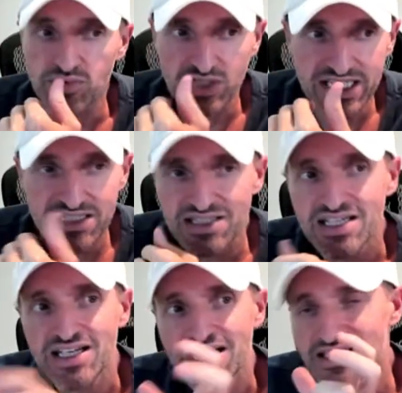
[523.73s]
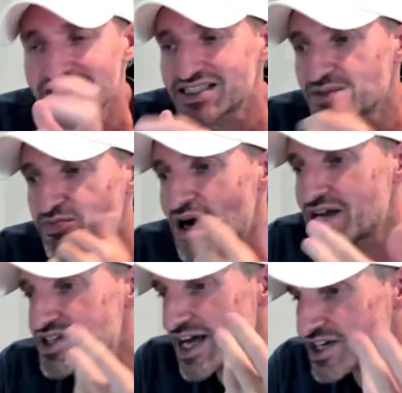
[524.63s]
breathe, and let the
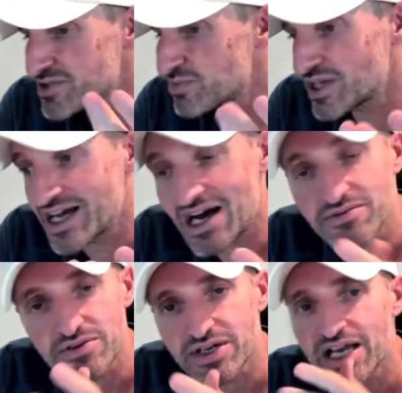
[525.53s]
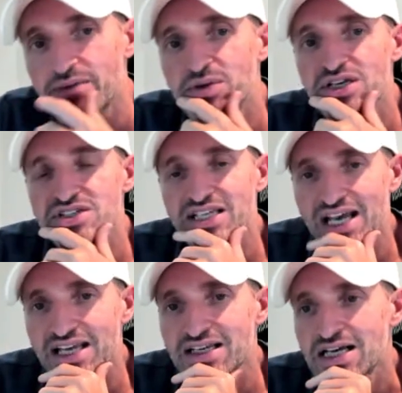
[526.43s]
price action play out. Okay. Because
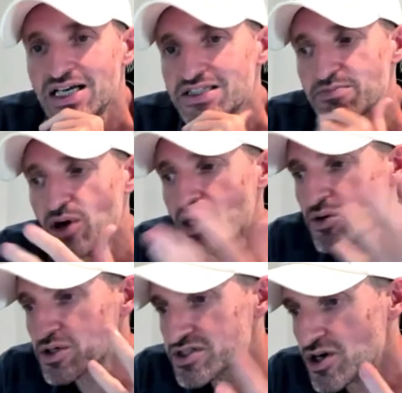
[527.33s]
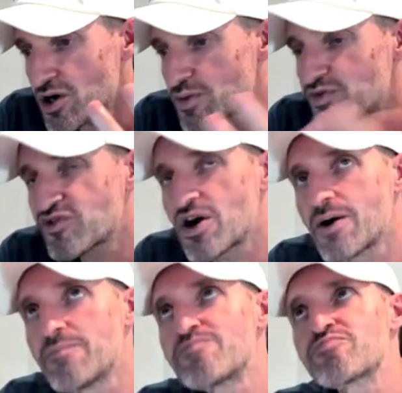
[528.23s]
again, to borrow a term
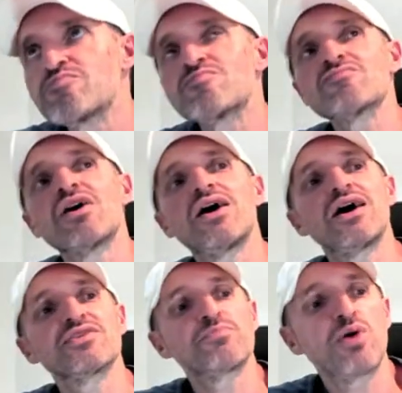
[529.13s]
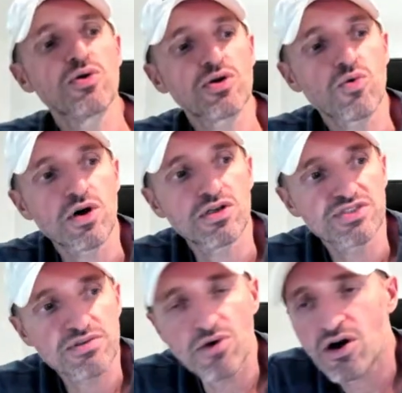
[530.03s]
from uh, the poker
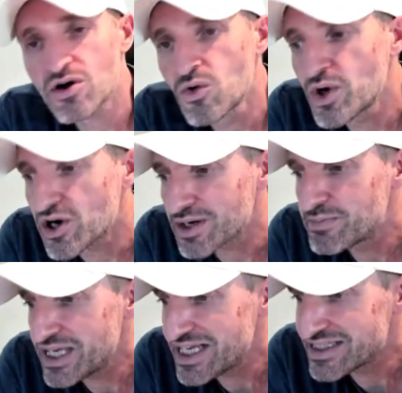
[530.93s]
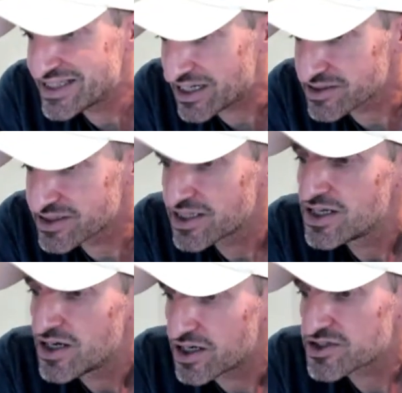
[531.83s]
world, tomorrow we are being dealt
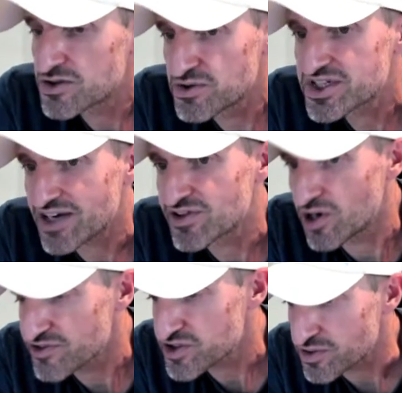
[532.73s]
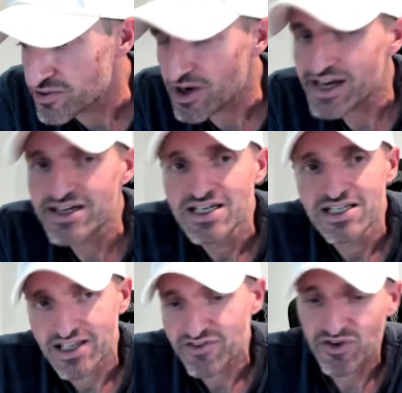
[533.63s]
a 2 7 offsuit, right?
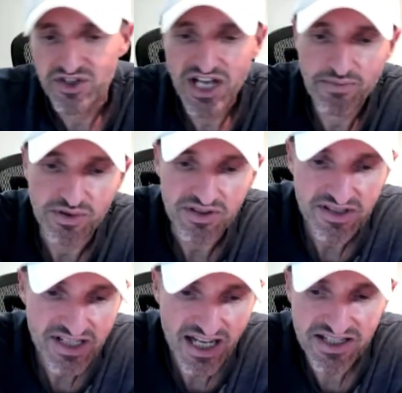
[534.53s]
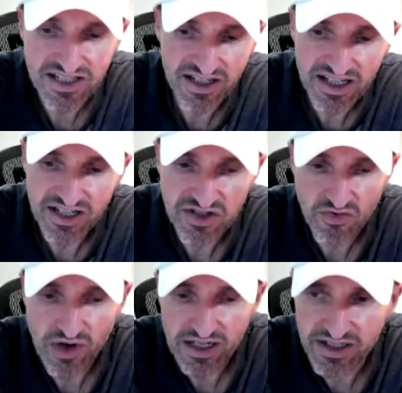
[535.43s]
Like, for example, Tesla is,
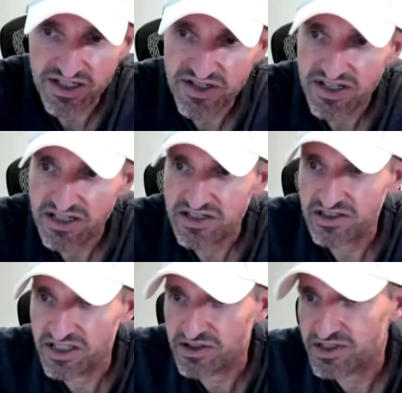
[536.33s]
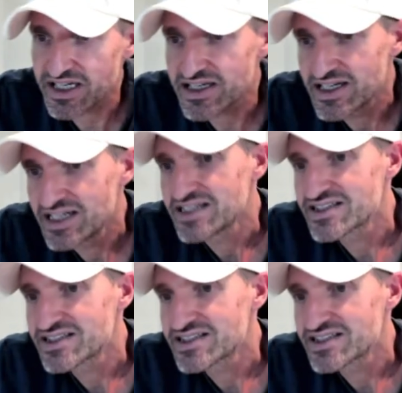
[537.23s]
re- is, is literally